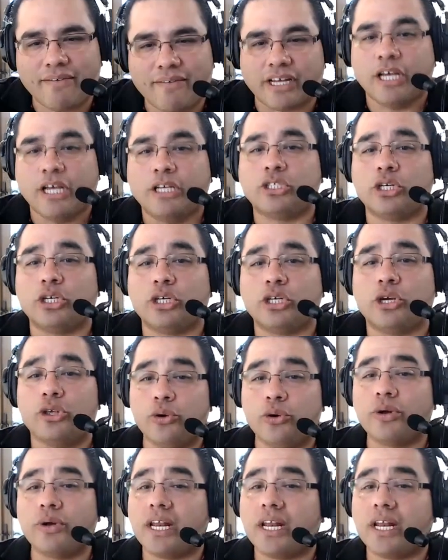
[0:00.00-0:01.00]
very good. So
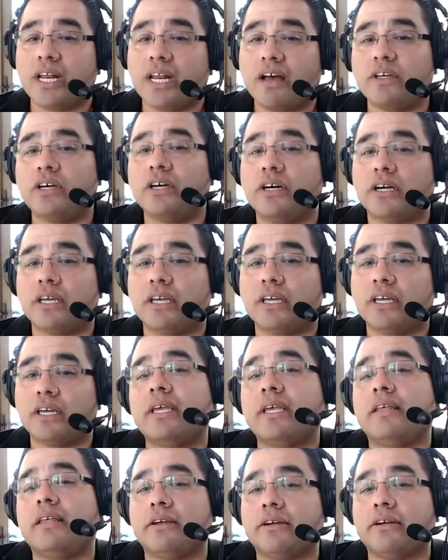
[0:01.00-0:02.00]
you don't get off the hook here
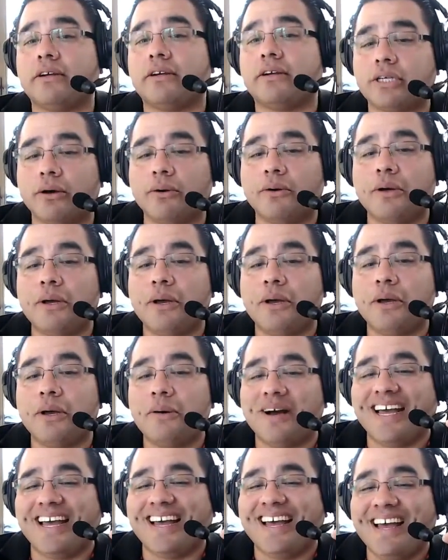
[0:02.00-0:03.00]
either. So
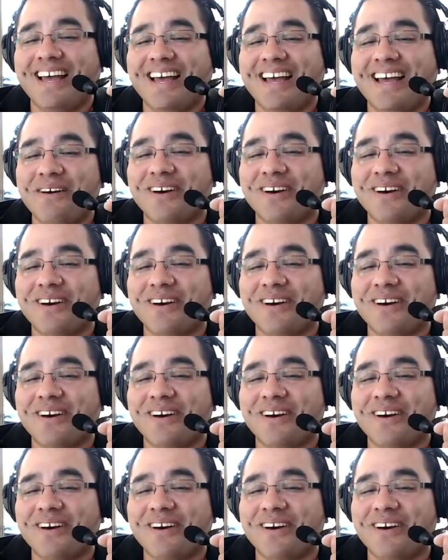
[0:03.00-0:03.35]
what